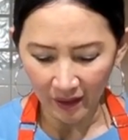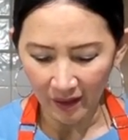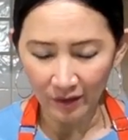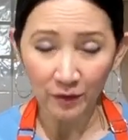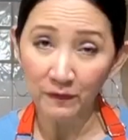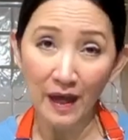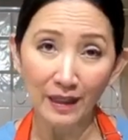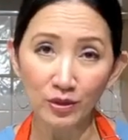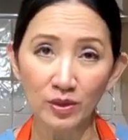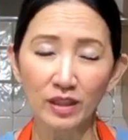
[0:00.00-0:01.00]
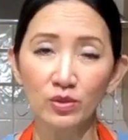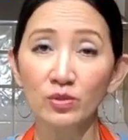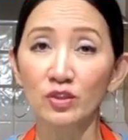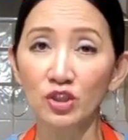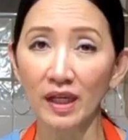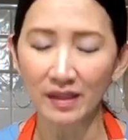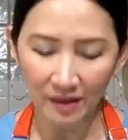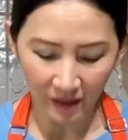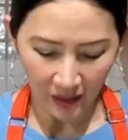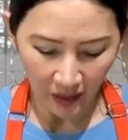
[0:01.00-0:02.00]
it's fine. You can use a
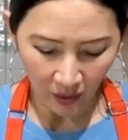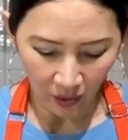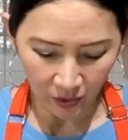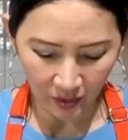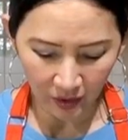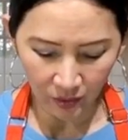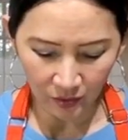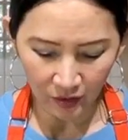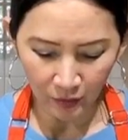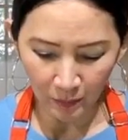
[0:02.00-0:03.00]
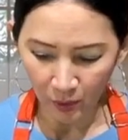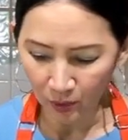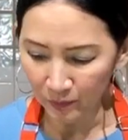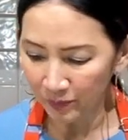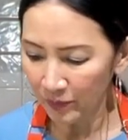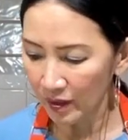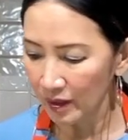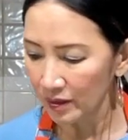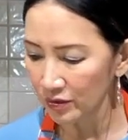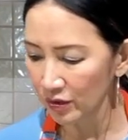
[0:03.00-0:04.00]
shaker or you can use the spoon
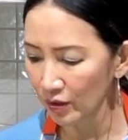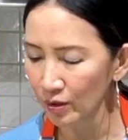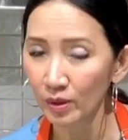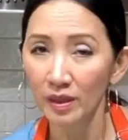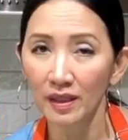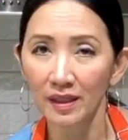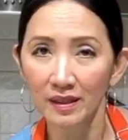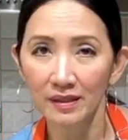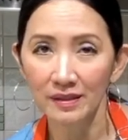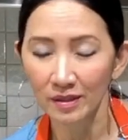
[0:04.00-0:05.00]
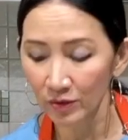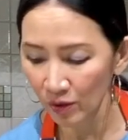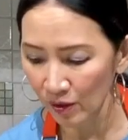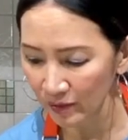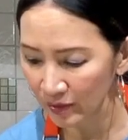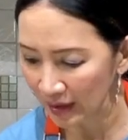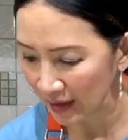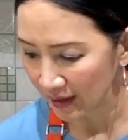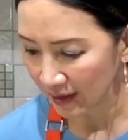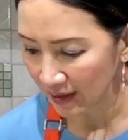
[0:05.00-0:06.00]
to dissolve
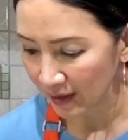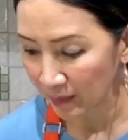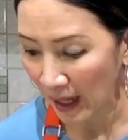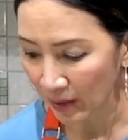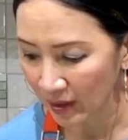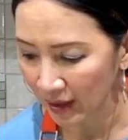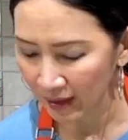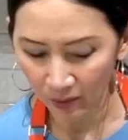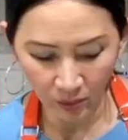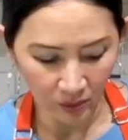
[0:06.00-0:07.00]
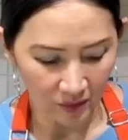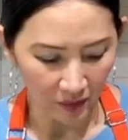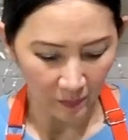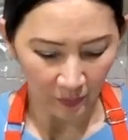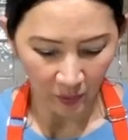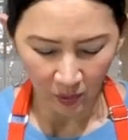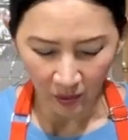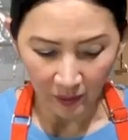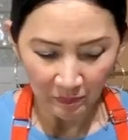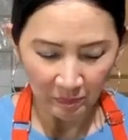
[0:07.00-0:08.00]
the powder in the water.
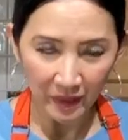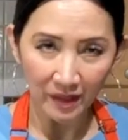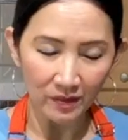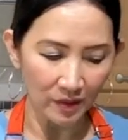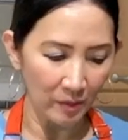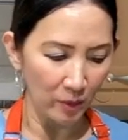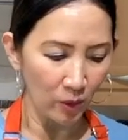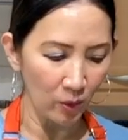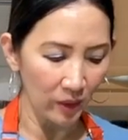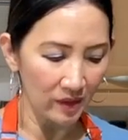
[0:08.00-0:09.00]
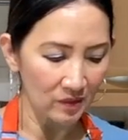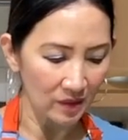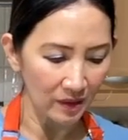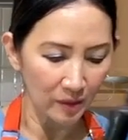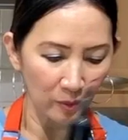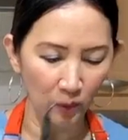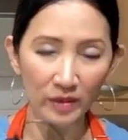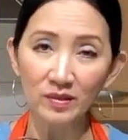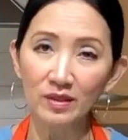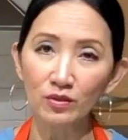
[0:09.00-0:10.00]
Or because I'm always
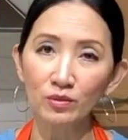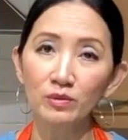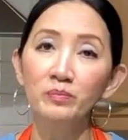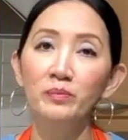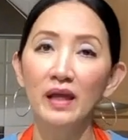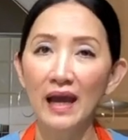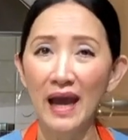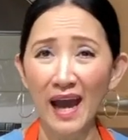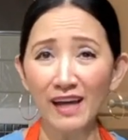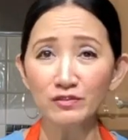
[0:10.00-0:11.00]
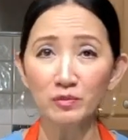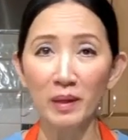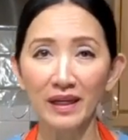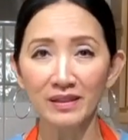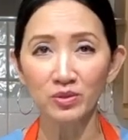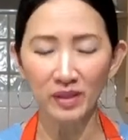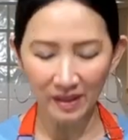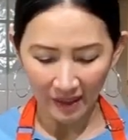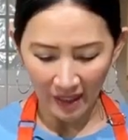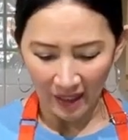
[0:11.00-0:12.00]
wanting to have my drink
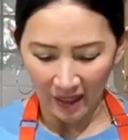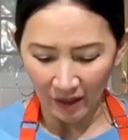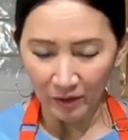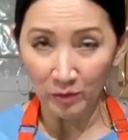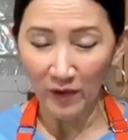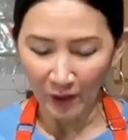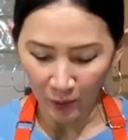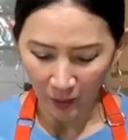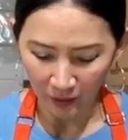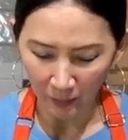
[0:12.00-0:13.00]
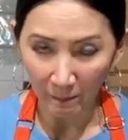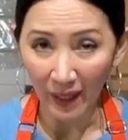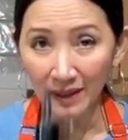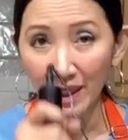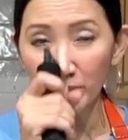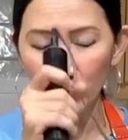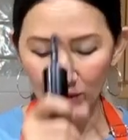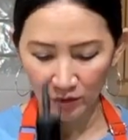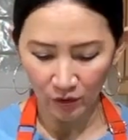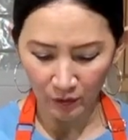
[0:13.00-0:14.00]
very well combined, I'm going
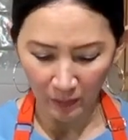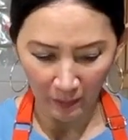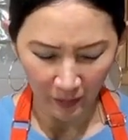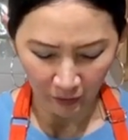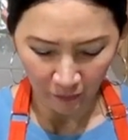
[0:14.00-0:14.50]
to use my milk